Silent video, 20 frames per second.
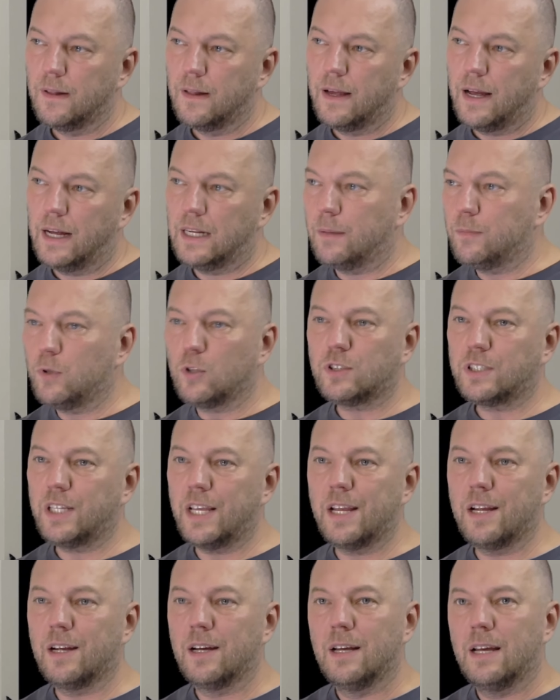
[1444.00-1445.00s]
and I'm not
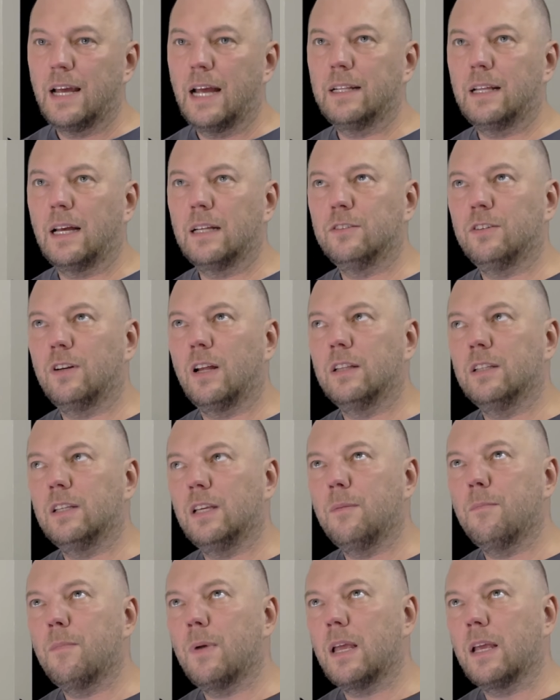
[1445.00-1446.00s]
saying,
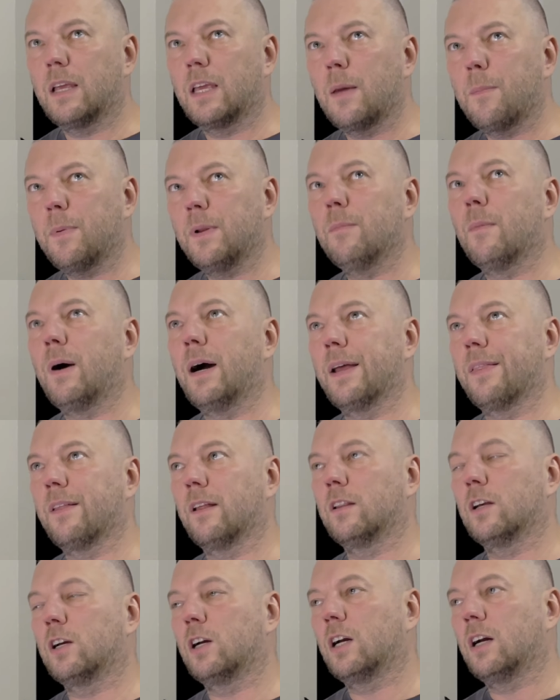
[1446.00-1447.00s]
and keep in mind that
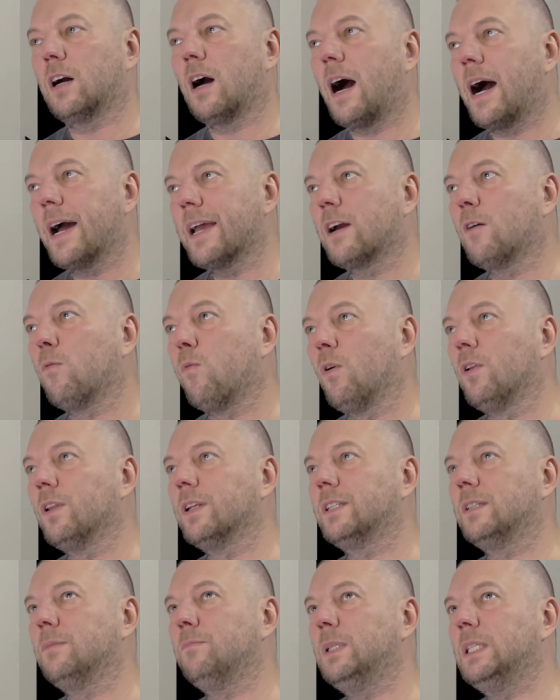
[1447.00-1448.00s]
the high
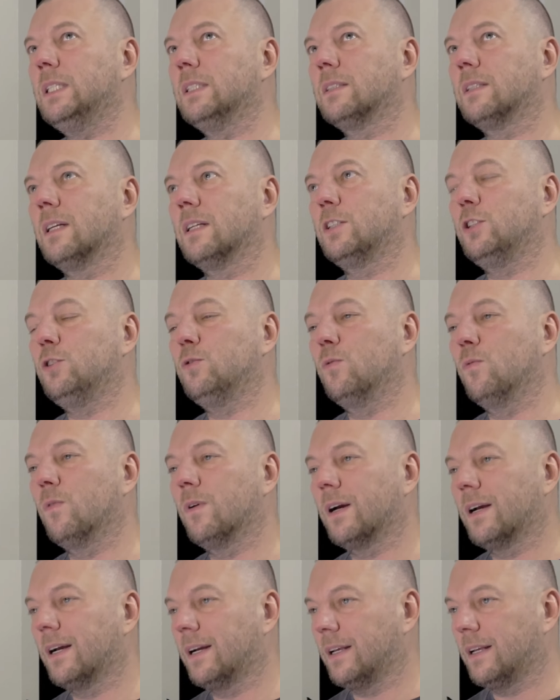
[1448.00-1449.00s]
quality means that you
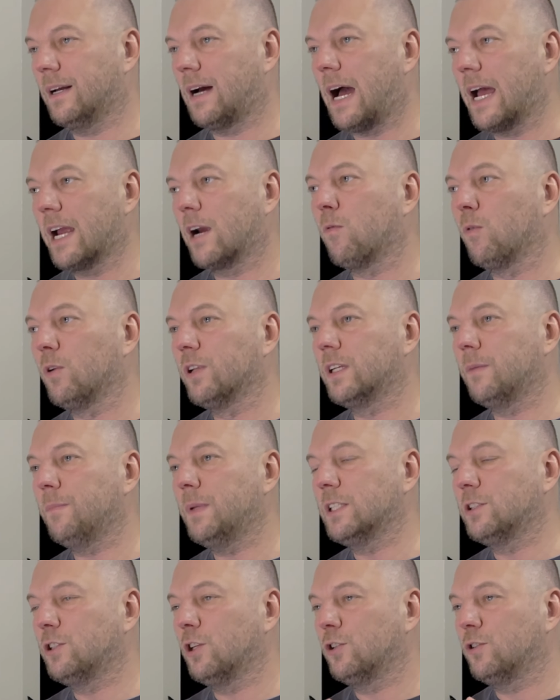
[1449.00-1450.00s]

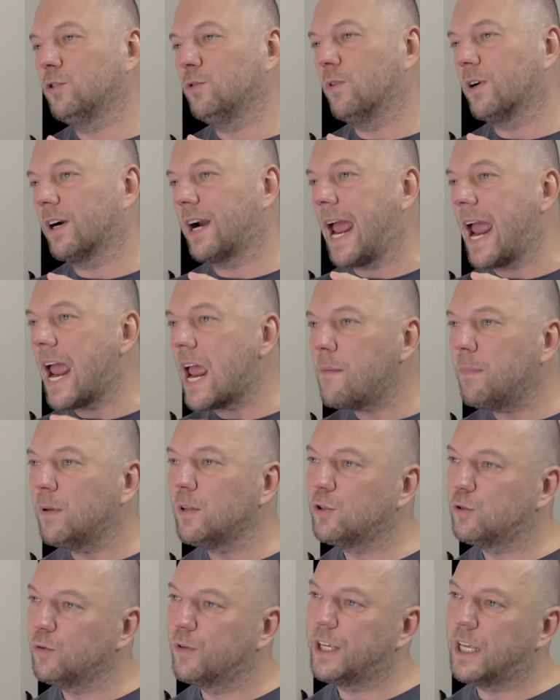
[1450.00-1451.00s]
are able
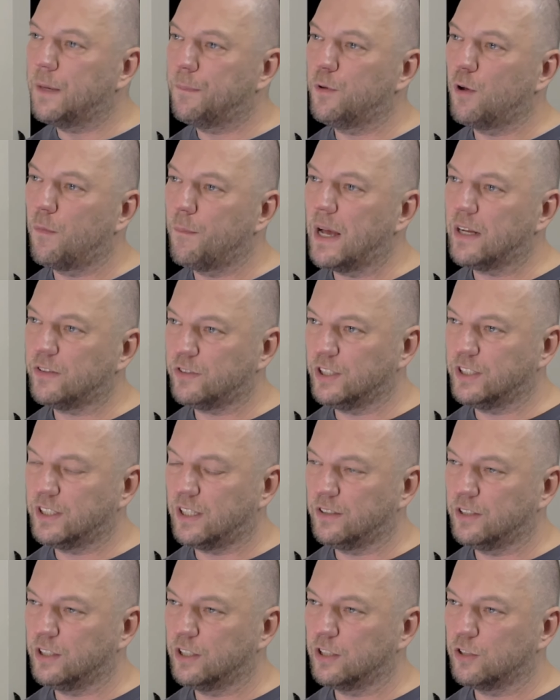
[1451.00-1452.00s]
to keep your metrics
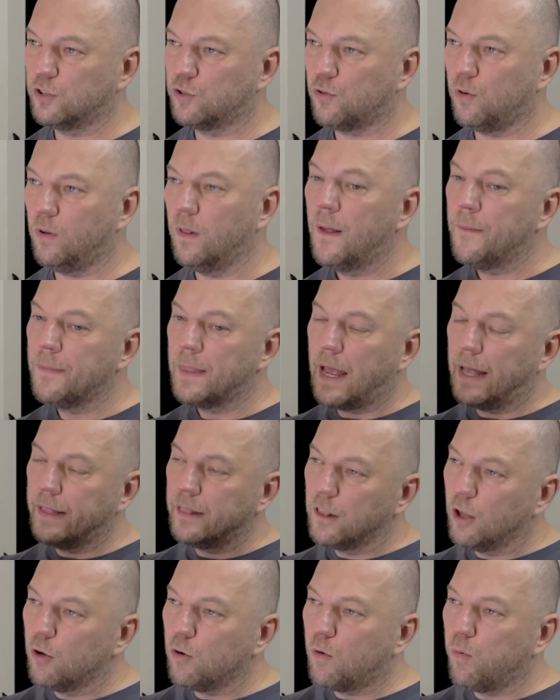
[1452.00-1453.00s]
under control. And
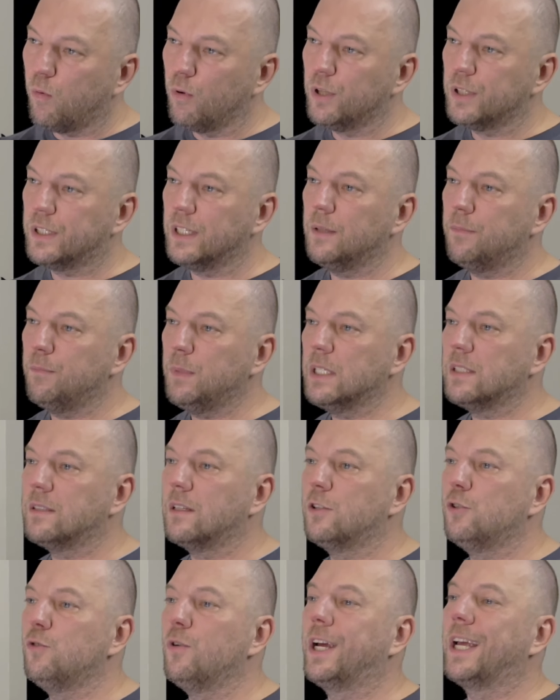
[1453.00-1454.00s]
low quality, it means
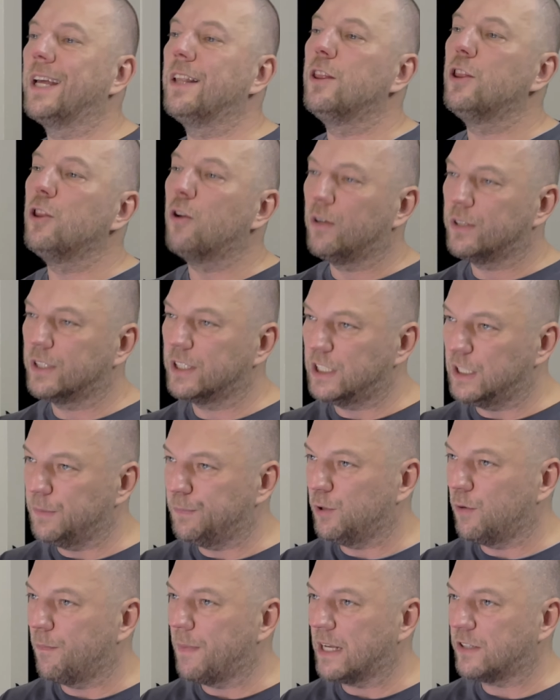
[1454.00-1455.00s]
that you cannot keep
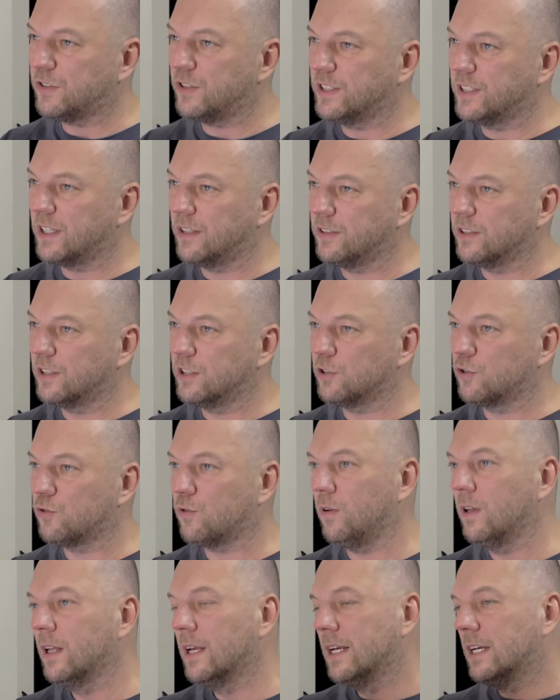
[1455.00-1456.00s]
your metrics under
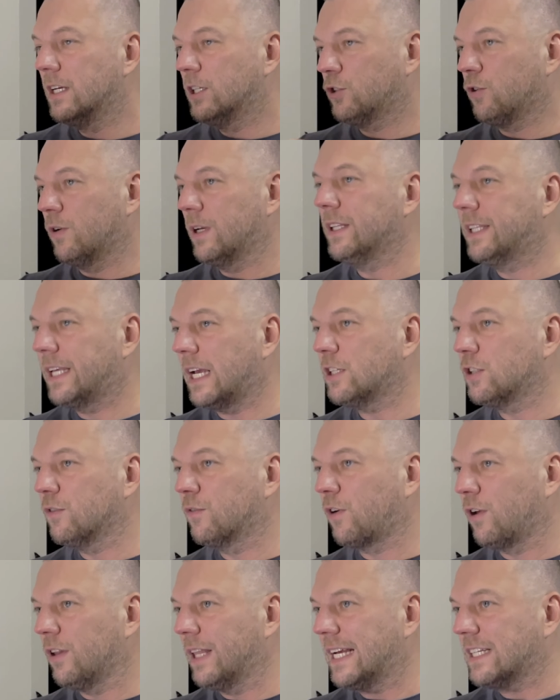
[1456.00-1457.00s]
control. So in case of
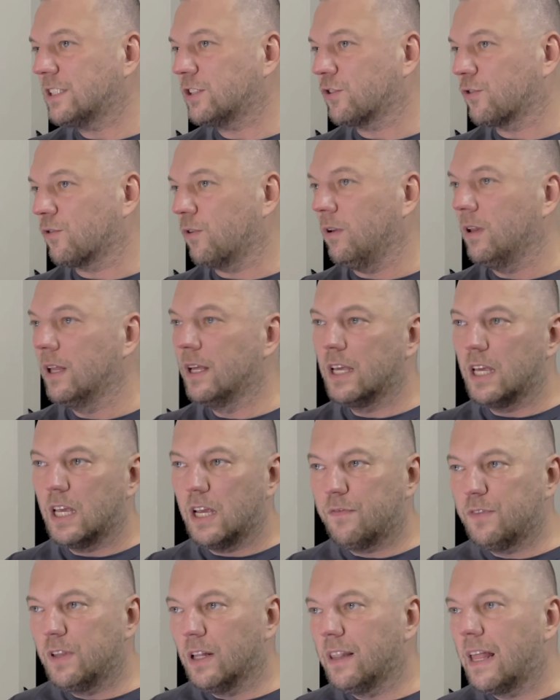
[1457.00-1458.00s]
cholesterol,
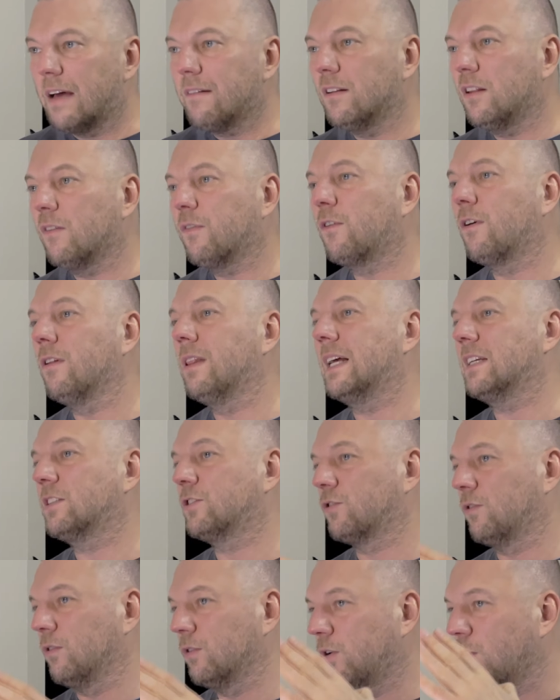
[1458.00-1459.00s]
if the level of
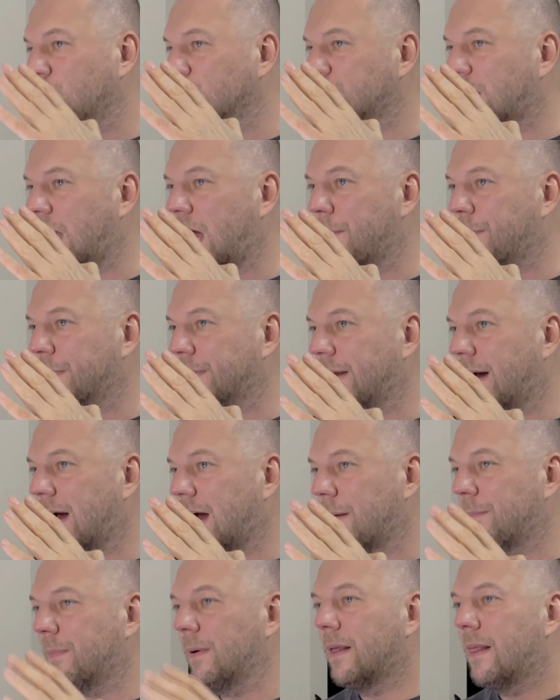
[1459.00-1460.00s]
cholesterol goes up and
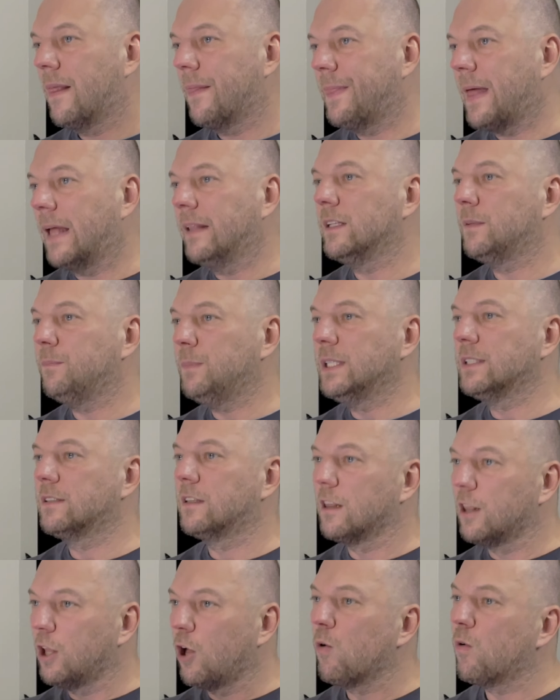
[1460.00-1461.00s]
up, then it means
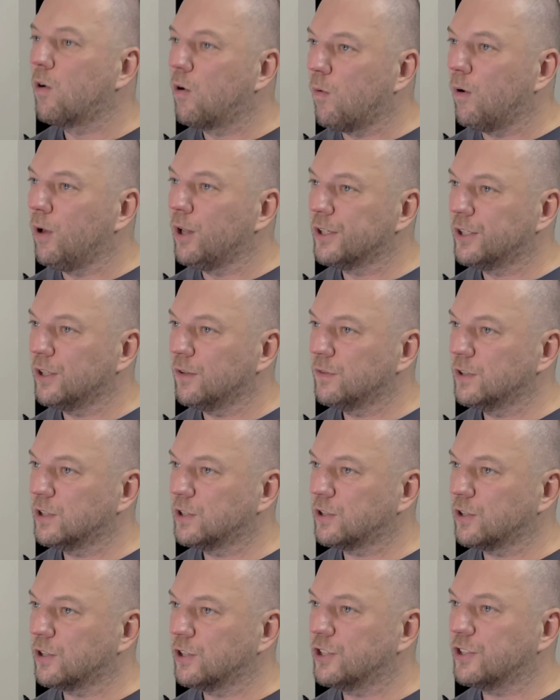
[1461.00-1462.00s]
low quality of the
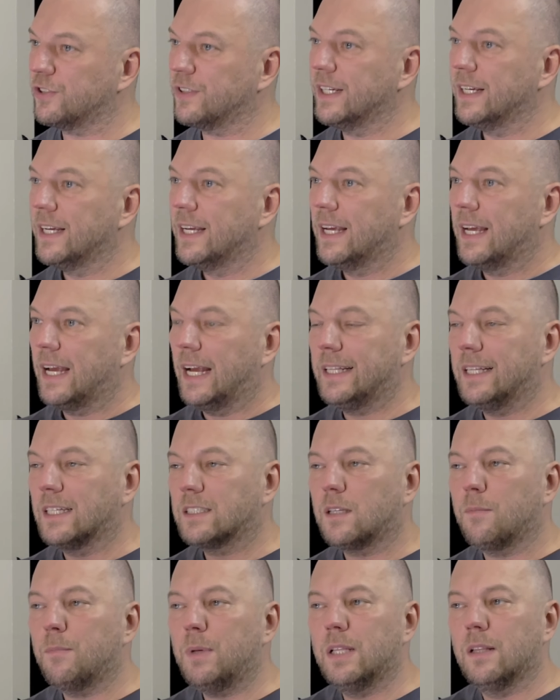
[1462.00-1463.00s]
surgery. It
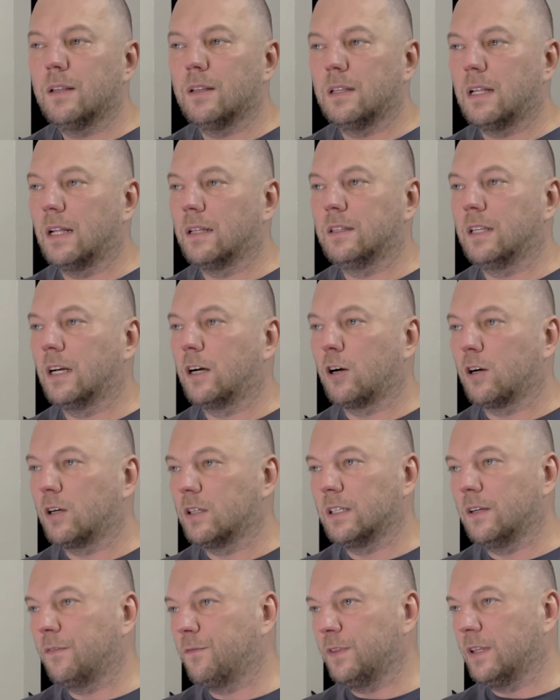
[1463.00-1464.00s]
doesn't mean that
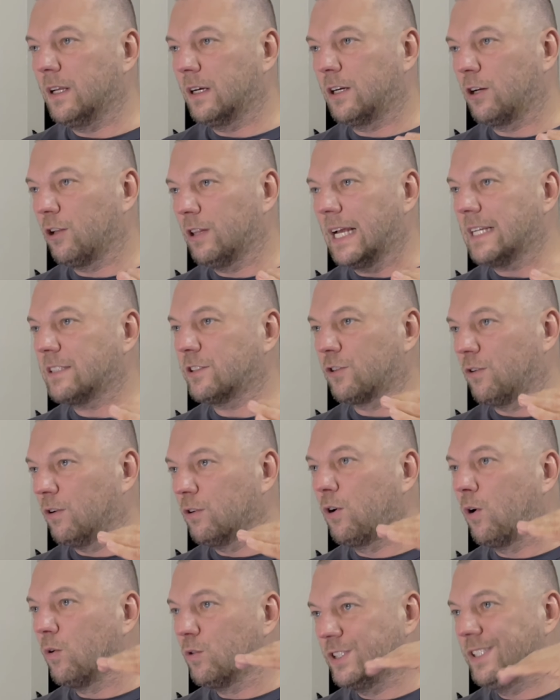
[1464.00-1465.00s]
if the cholesterol
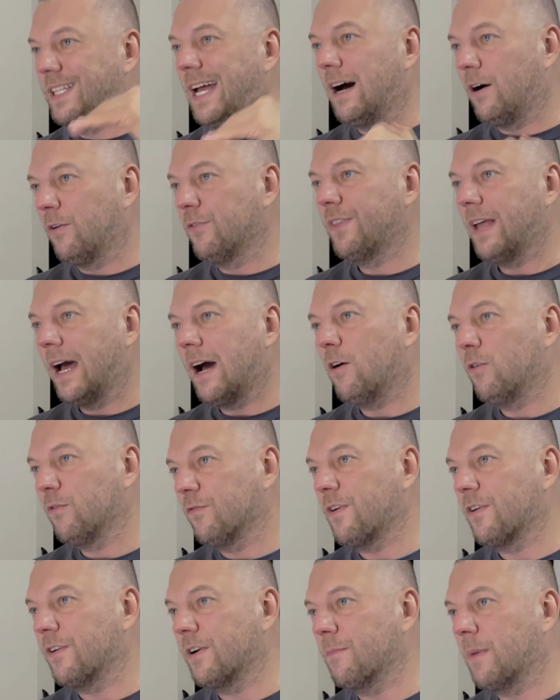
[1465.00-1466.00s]
goes down
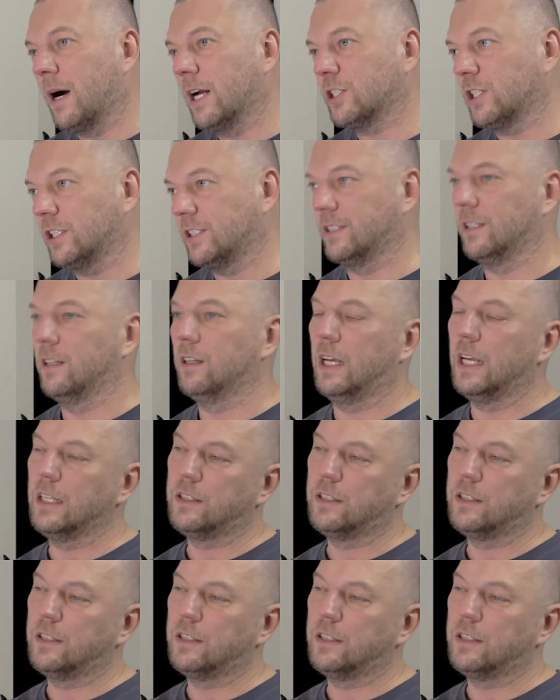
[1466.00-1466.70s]
very much. If the